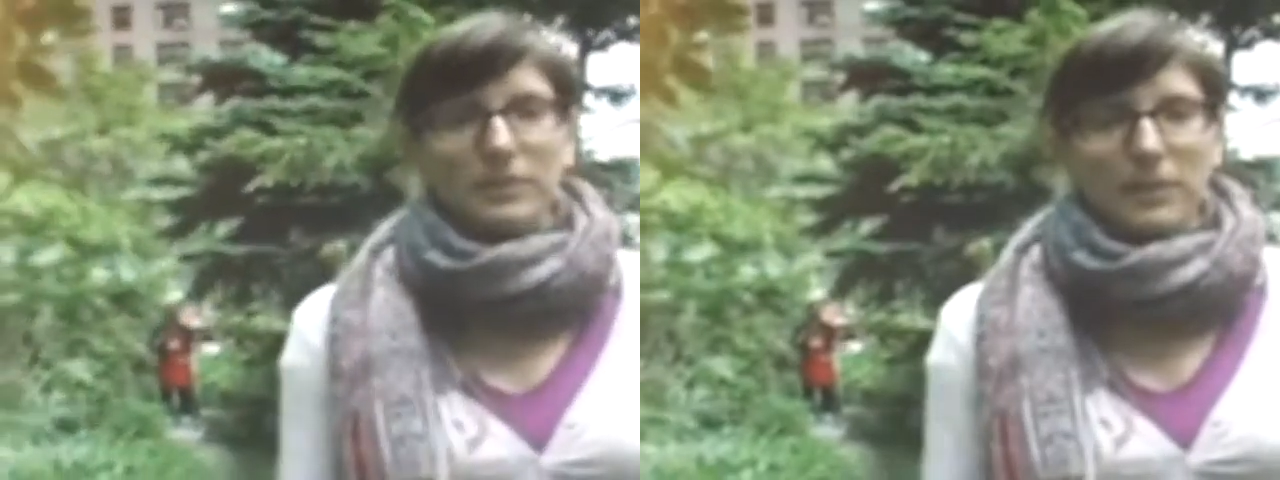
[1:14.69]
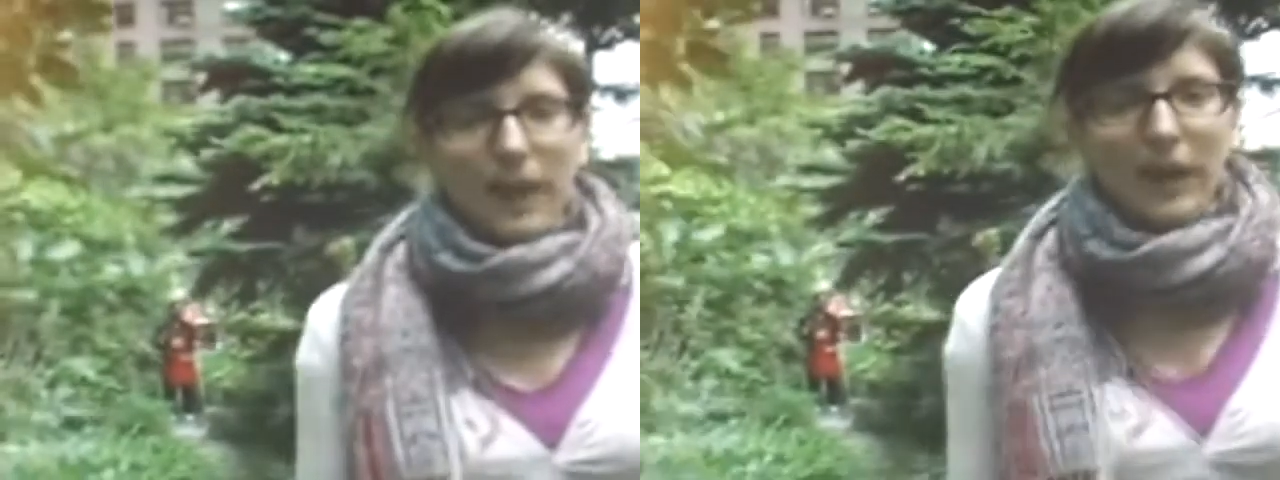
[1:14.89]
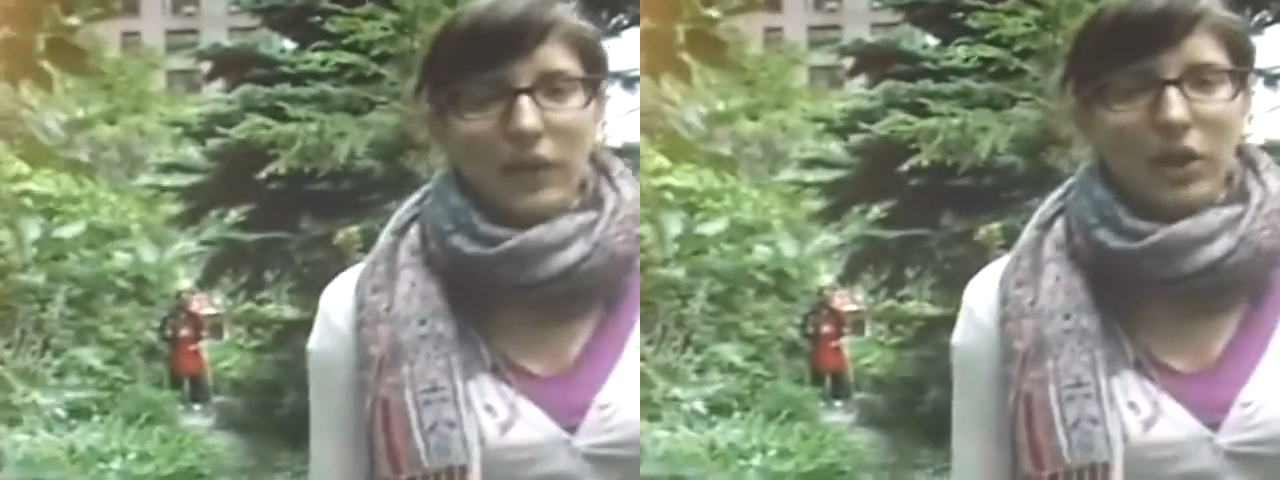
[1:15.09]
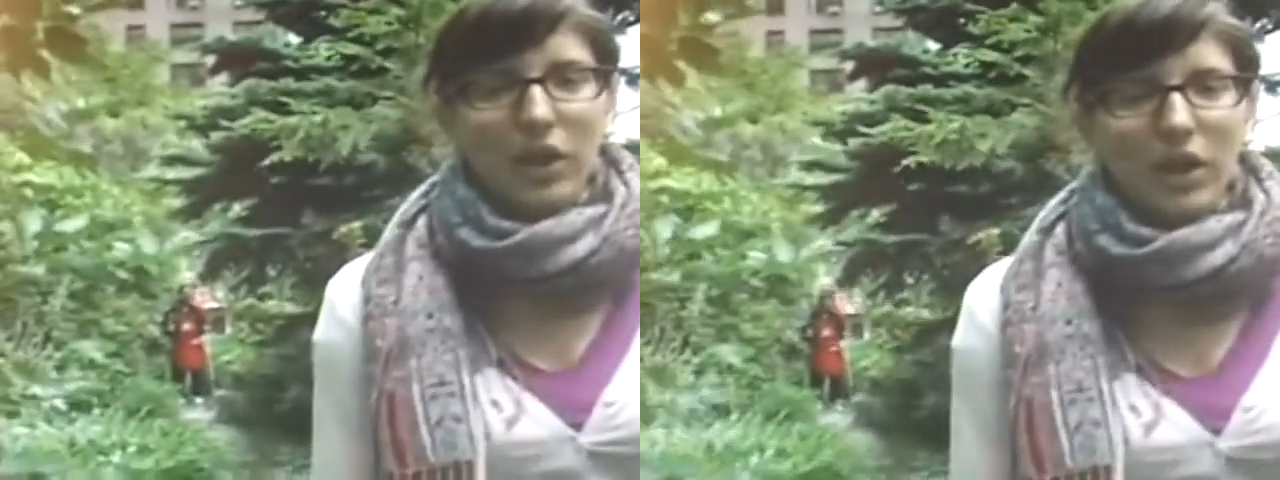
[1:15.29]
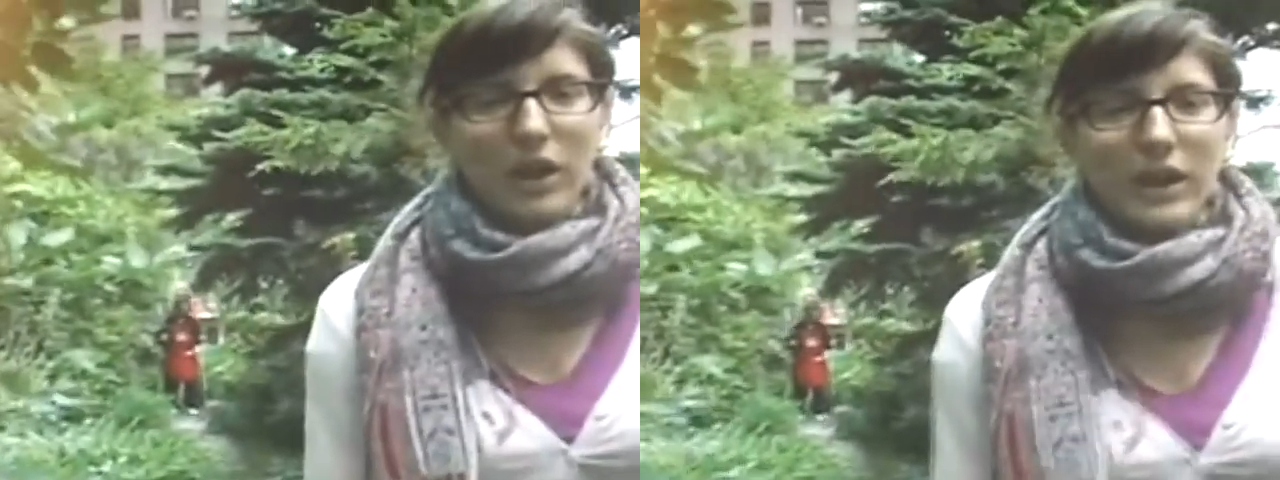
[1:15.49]
be back in the
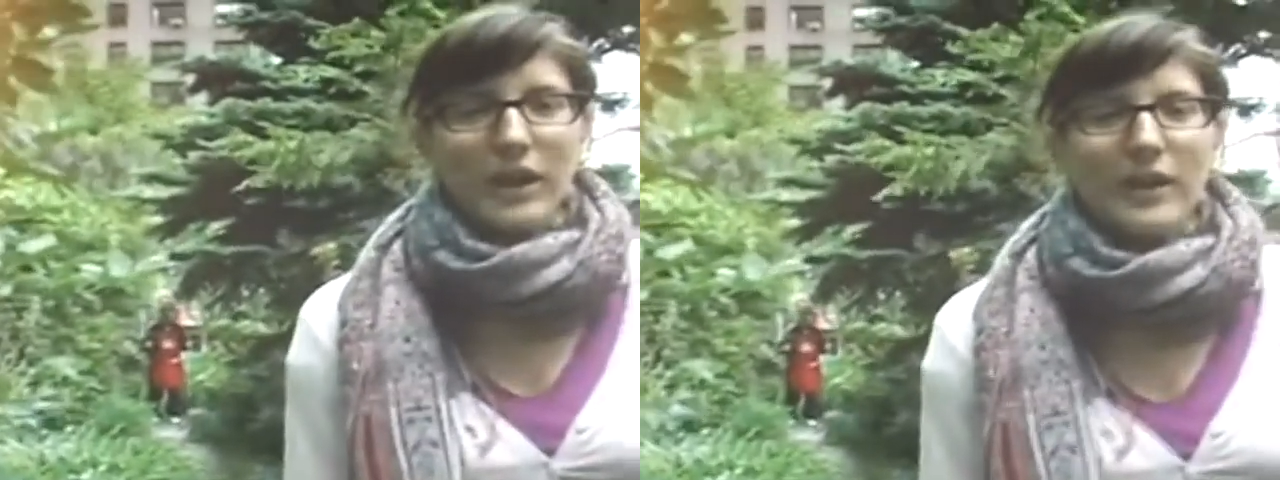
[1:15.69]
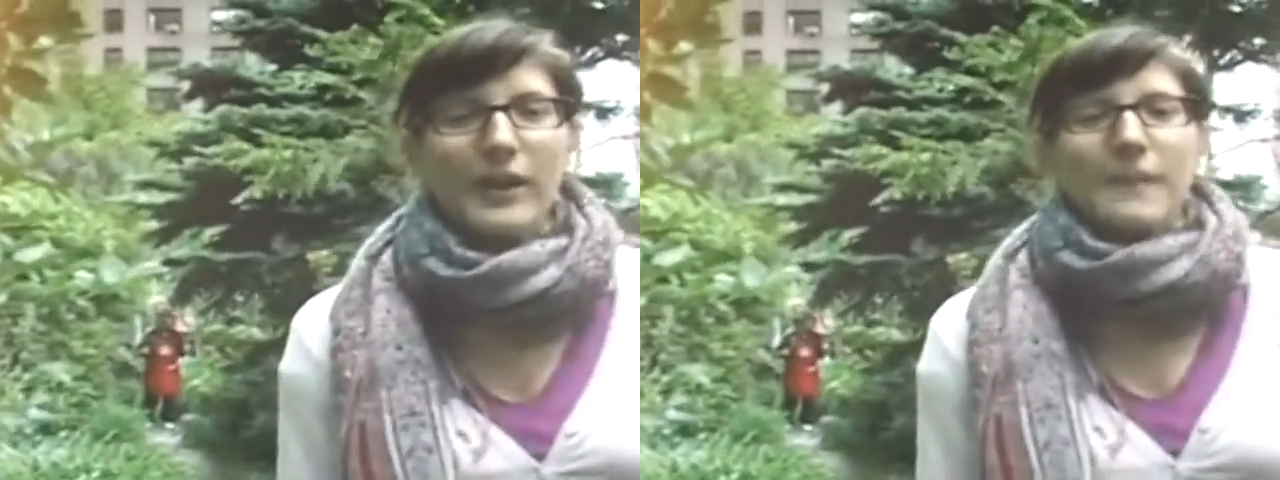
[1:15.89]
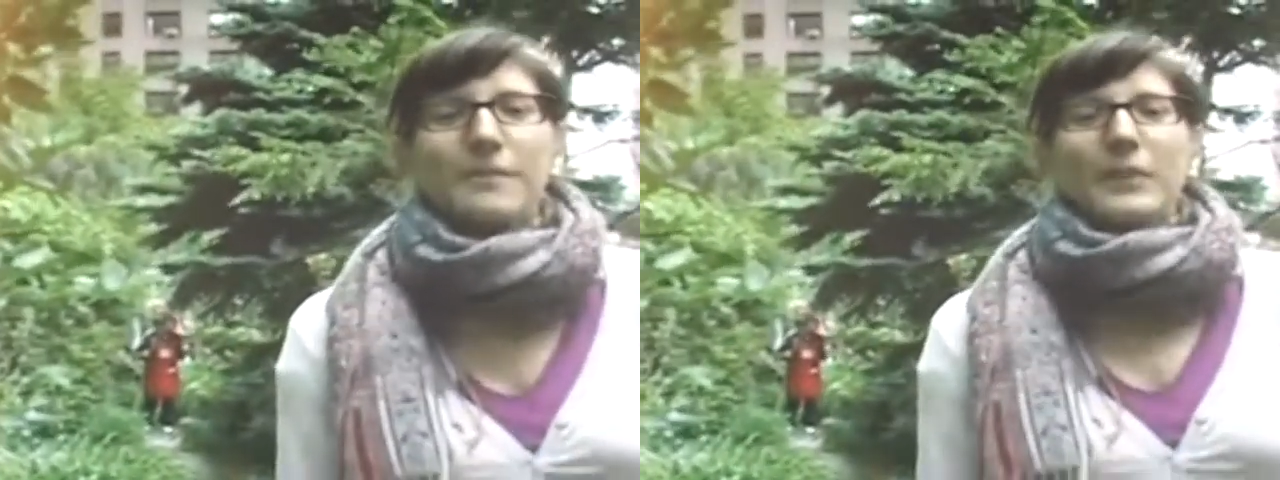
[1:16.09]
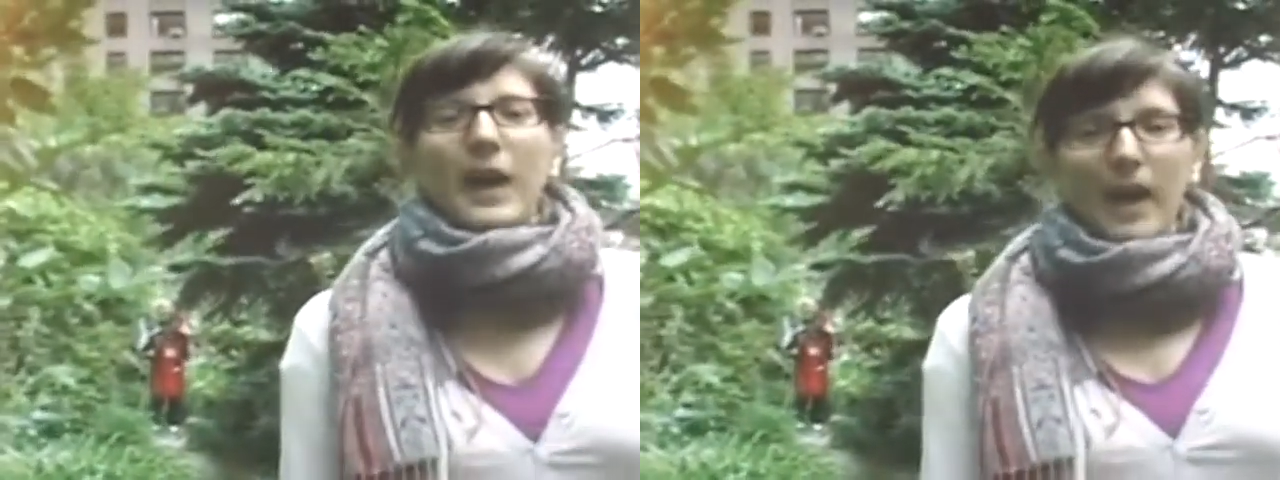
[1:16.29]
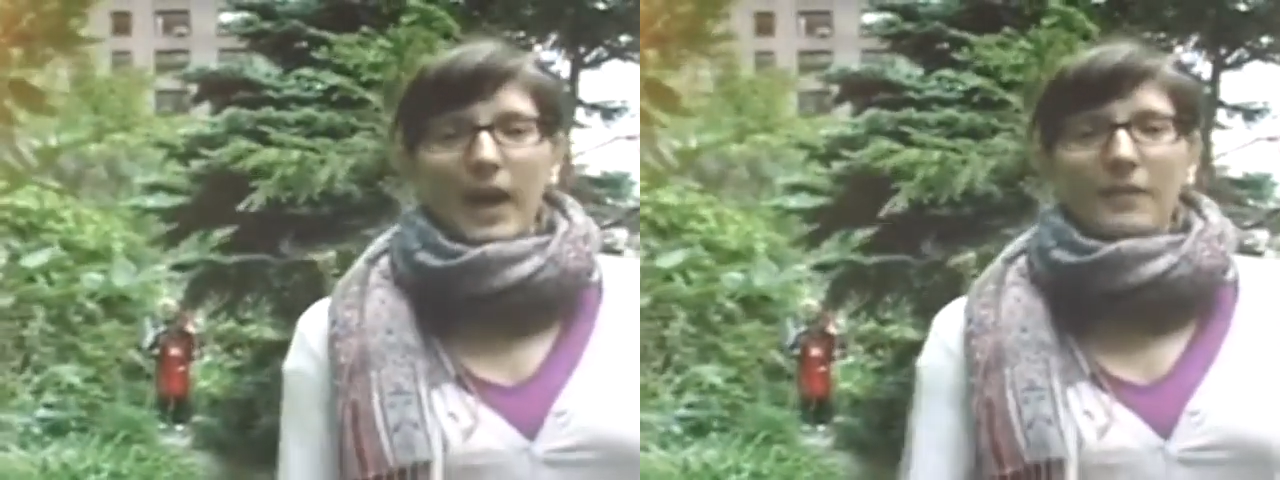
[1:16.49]
garden
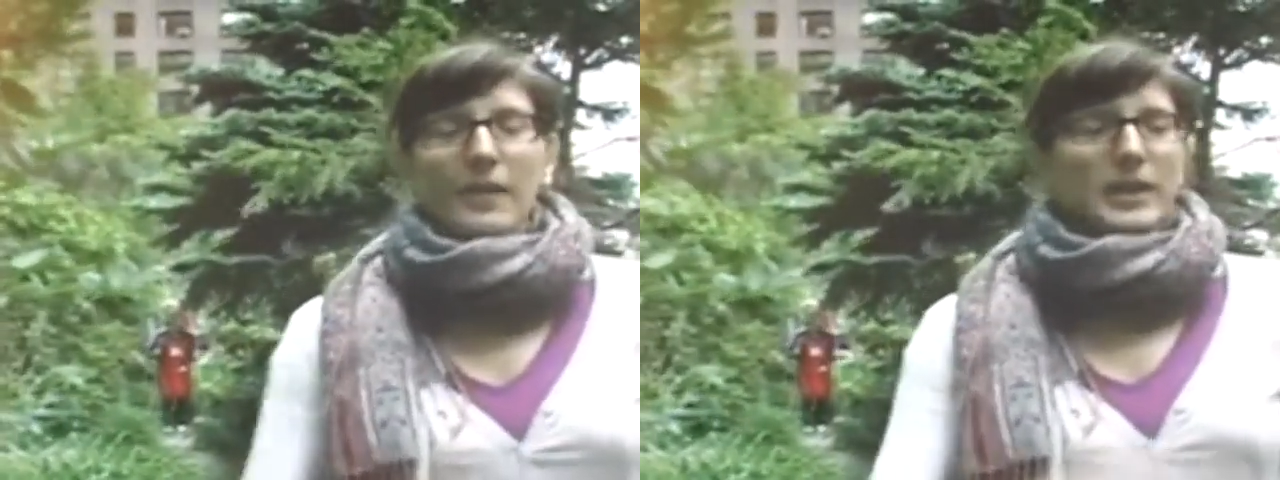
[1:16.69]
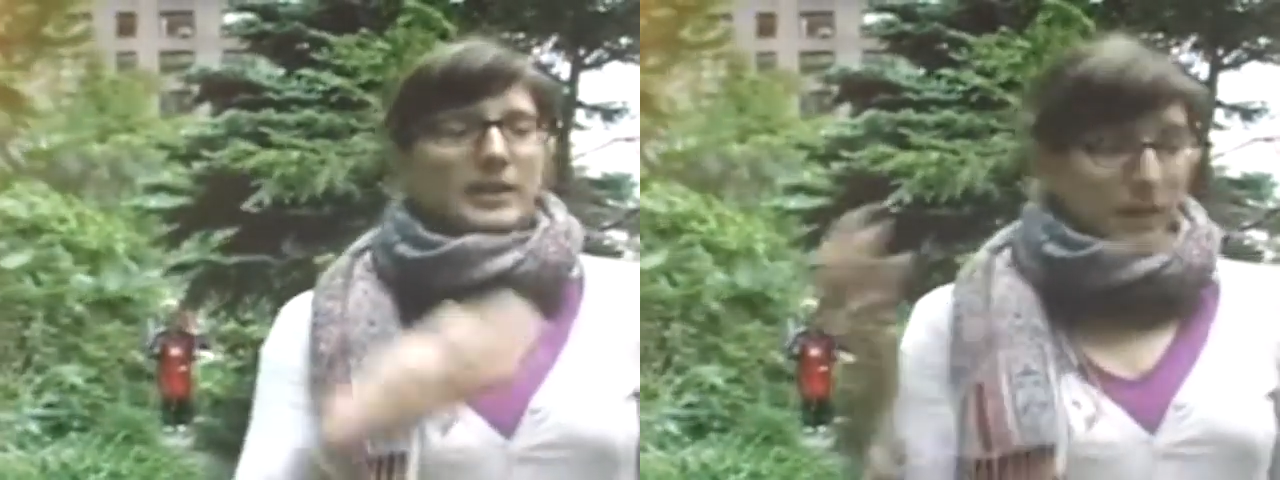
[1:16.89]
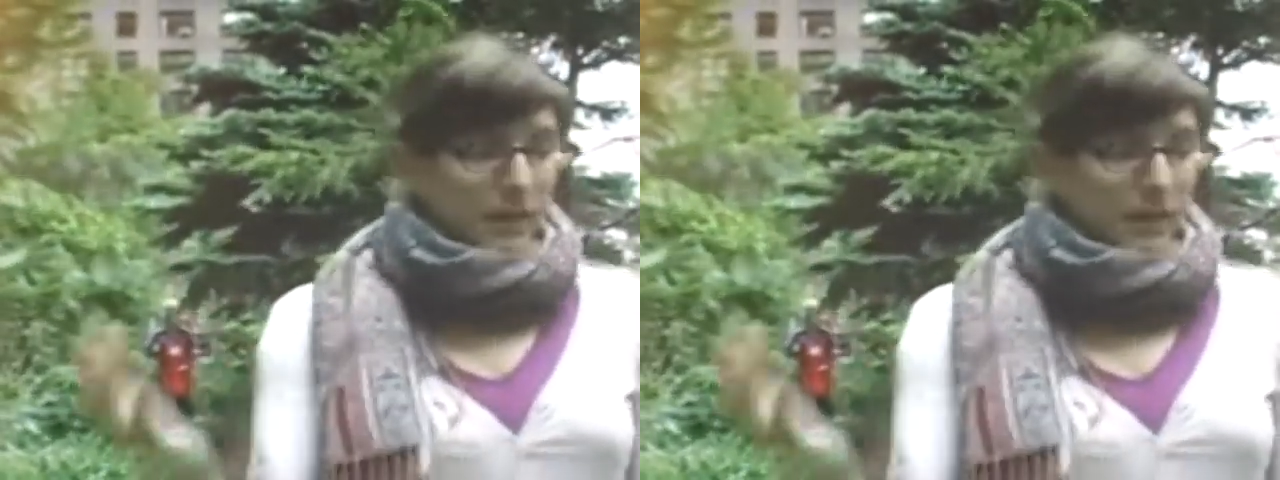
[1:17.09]
um, and